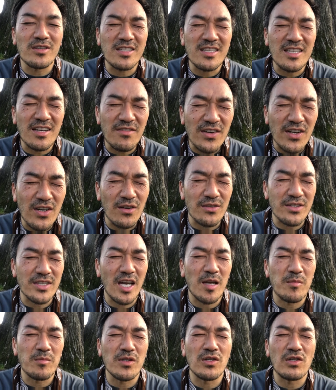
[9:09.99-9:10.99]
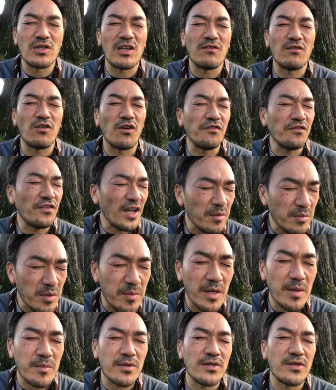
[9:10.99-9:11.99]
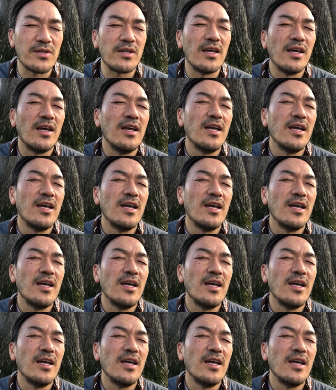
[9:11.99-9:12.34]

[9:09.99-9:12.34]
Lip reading: difficult times, losing 4 family members